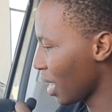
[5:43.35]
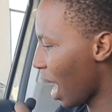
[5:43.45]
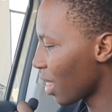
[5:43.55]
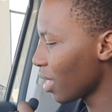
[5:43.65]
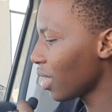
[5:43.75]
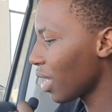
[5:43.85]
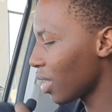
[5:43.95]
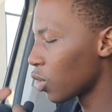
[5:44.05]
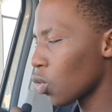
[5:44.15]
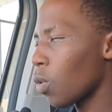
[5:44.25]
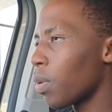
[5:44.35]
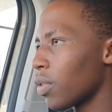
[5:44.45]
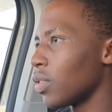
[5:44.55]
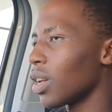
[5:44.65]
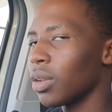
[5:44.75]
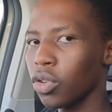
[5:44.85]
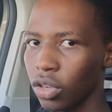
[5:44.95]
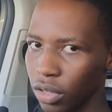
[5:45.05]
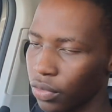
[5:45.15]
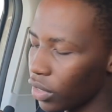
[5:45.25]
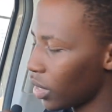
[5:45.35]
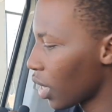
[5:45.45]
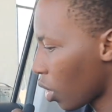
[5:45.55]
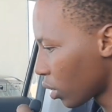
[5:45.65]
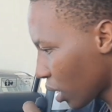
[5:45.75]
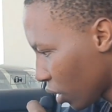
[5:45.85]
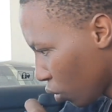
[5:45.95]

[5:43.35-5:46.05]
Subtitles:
I think it's whole part of design because you seen outside.